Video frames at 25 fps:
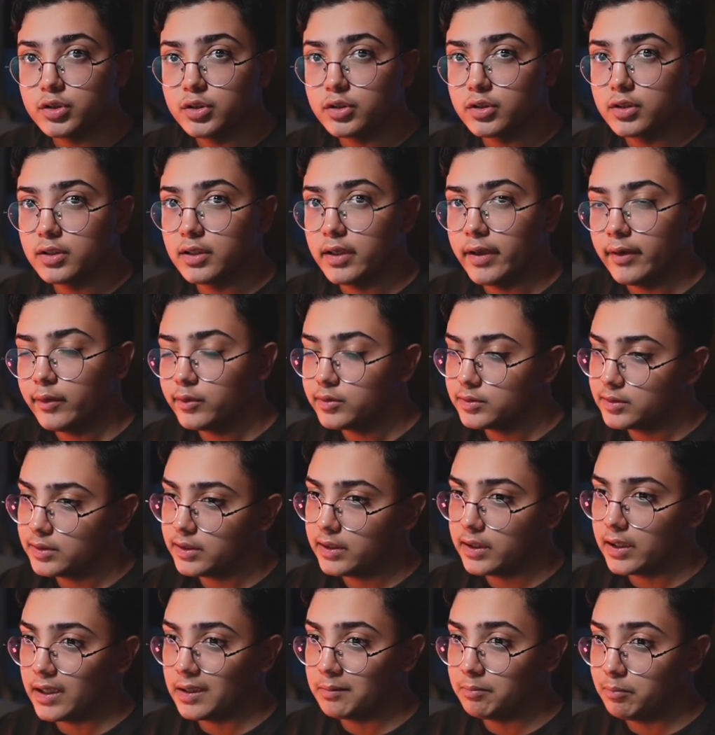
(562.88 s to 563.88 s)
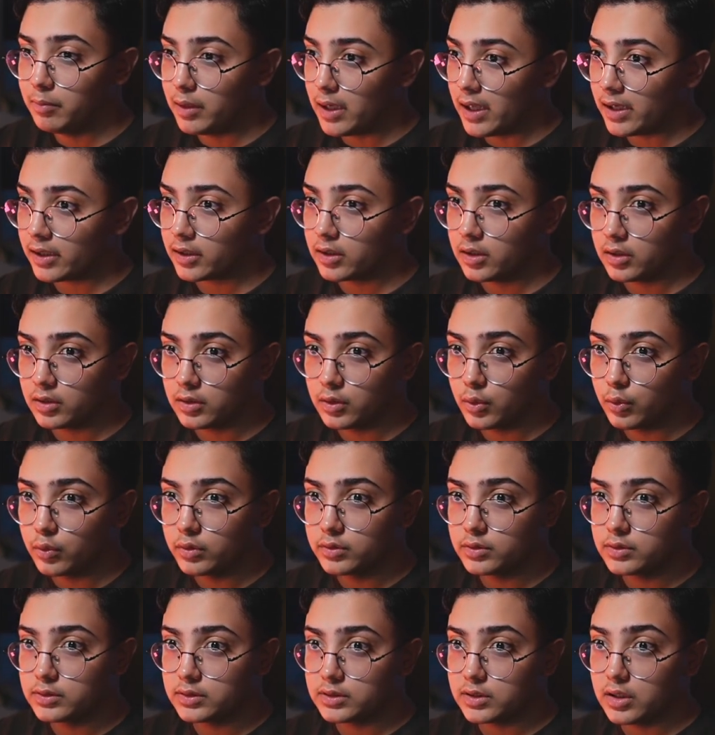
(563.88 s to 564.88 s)
you can now see a blank Google
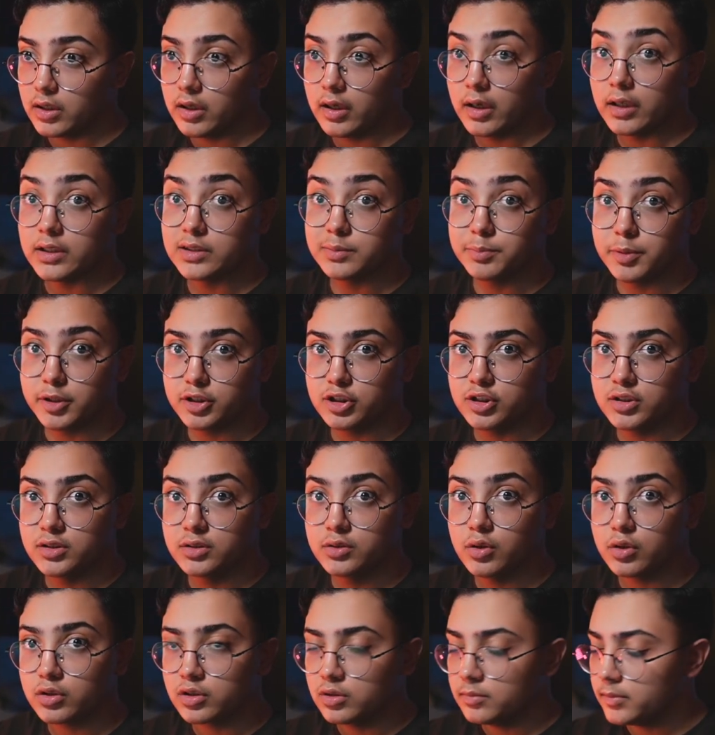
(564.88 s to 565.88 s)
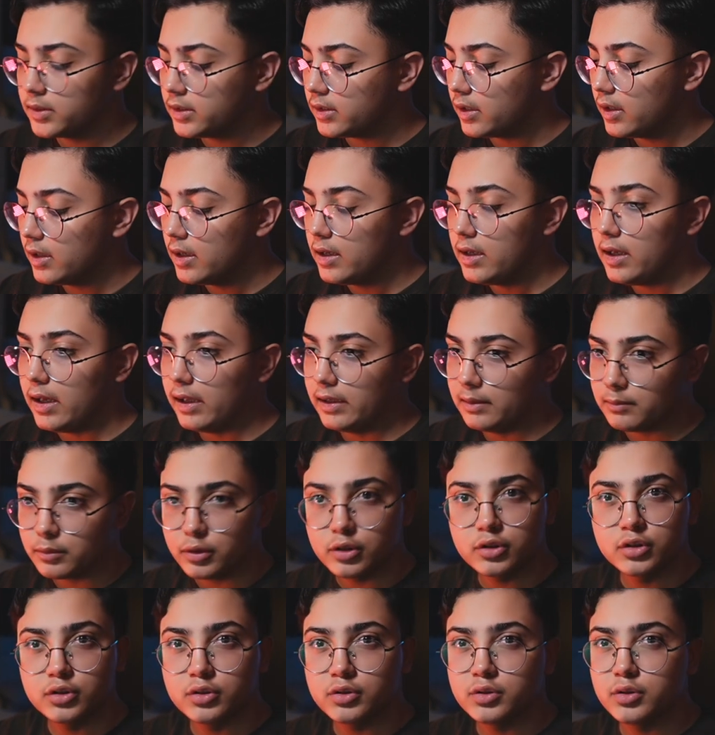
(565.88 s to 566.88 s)
spreadsheet document, and I'm going
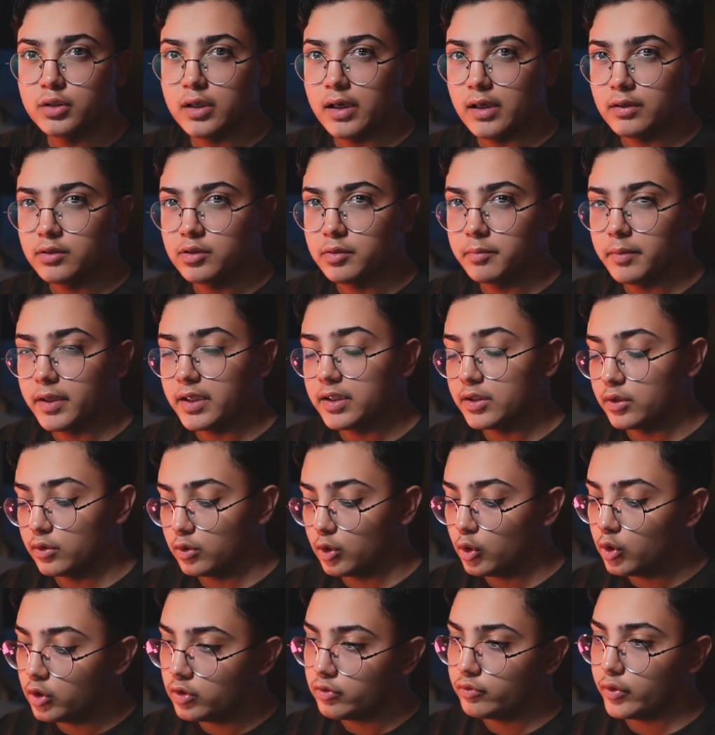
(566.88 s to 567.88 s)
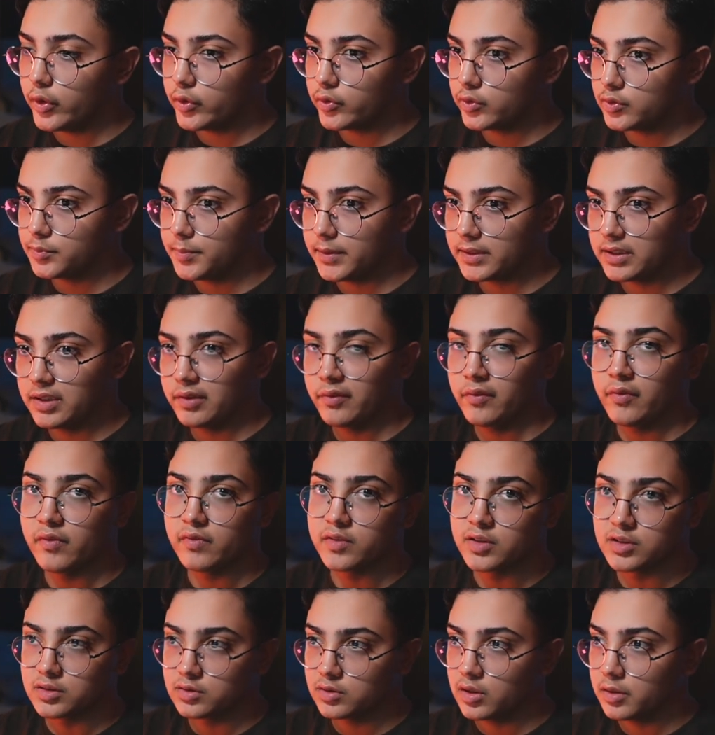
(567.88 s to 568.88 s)
to show you how to make your own retrospective
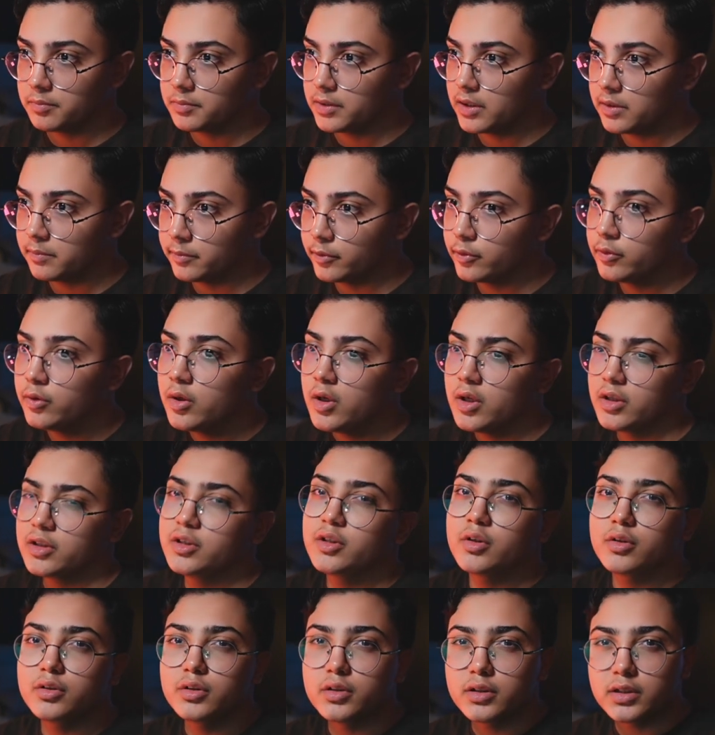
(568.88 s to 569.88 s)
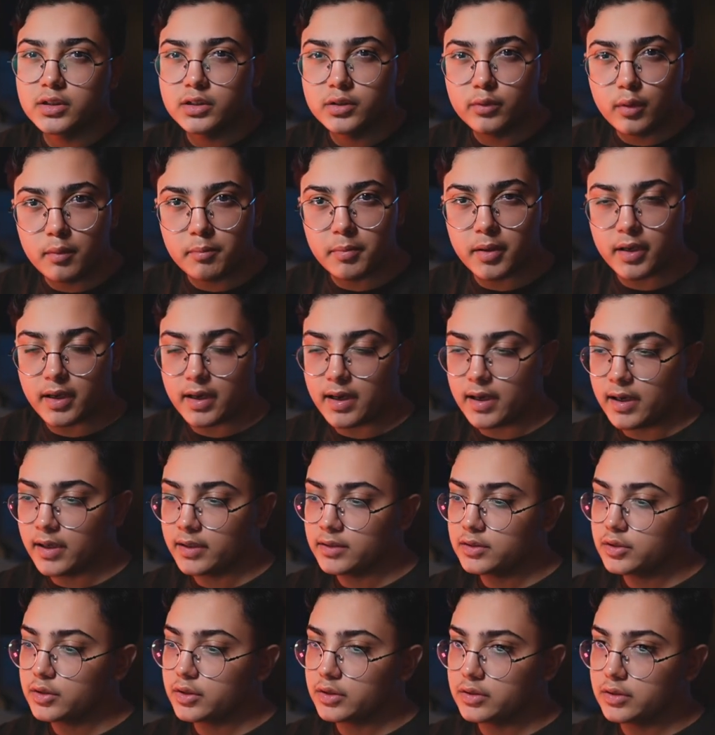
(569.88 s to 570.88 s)
revision timetable. You can do it by
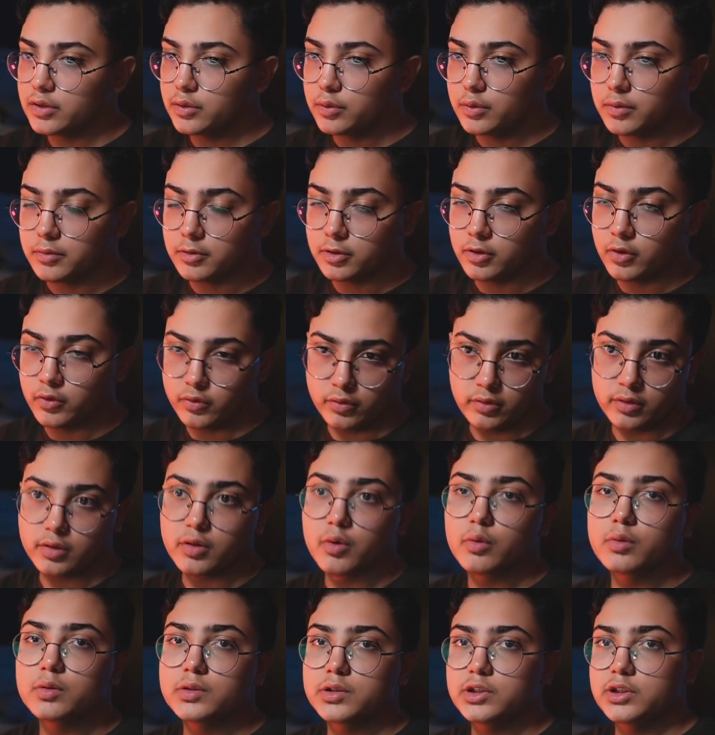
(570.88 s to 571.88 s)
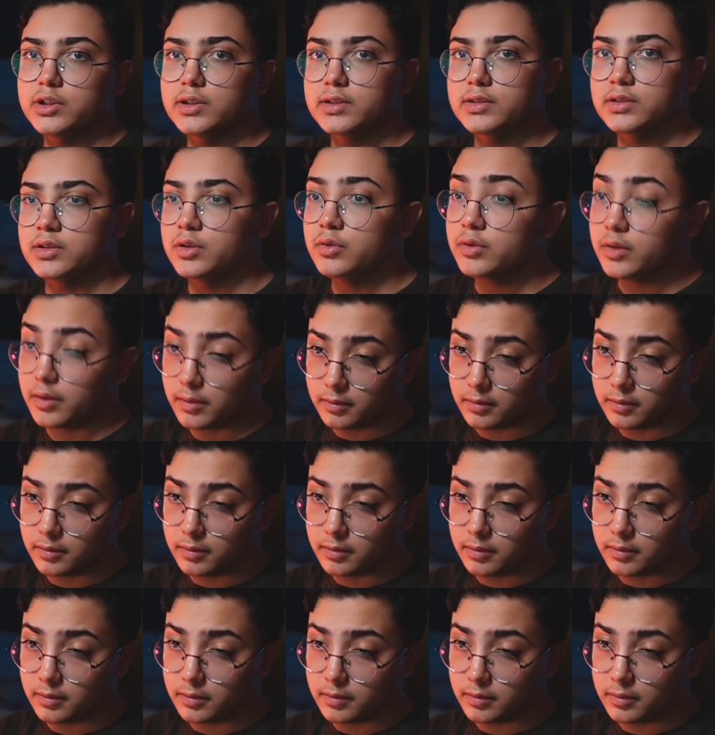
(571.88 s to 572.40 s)
hand, you can do it on Google Sheets.